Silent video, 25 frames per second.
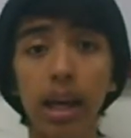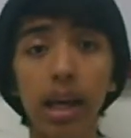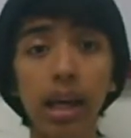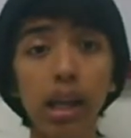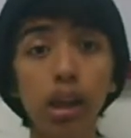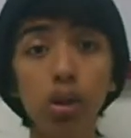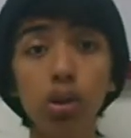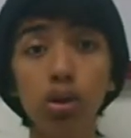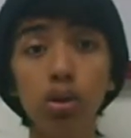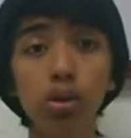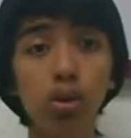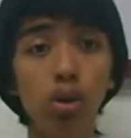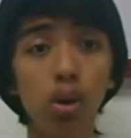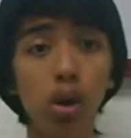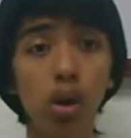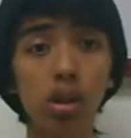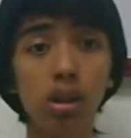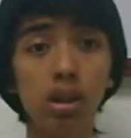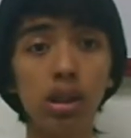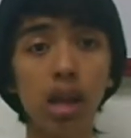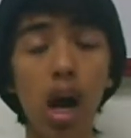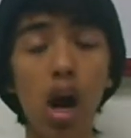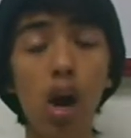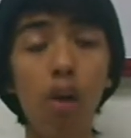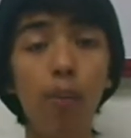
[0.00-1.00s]
It
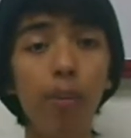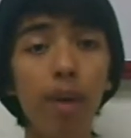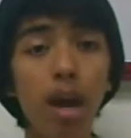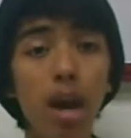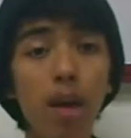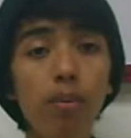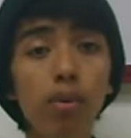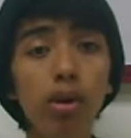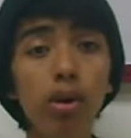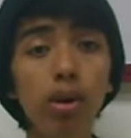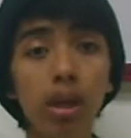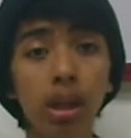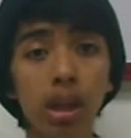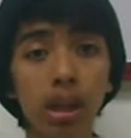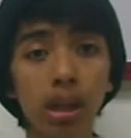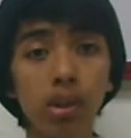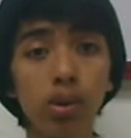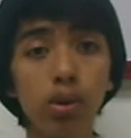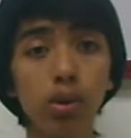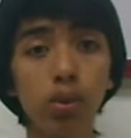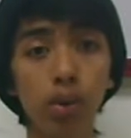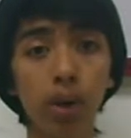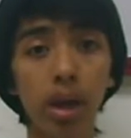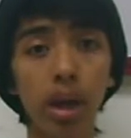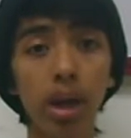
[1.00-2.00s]
controls how memory is
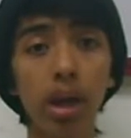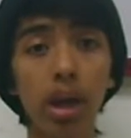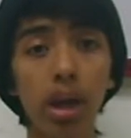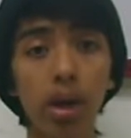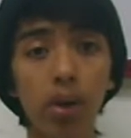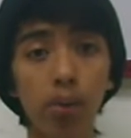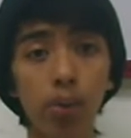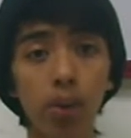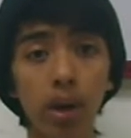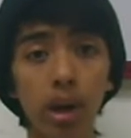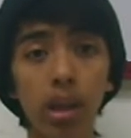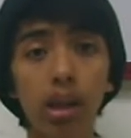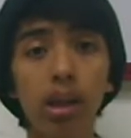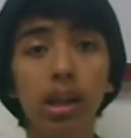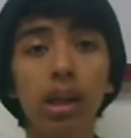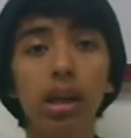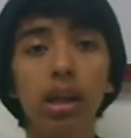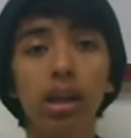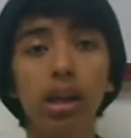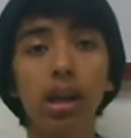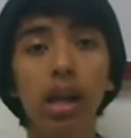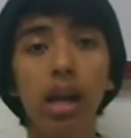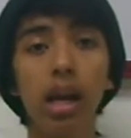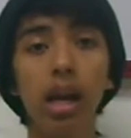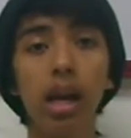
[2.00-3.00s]
read and written,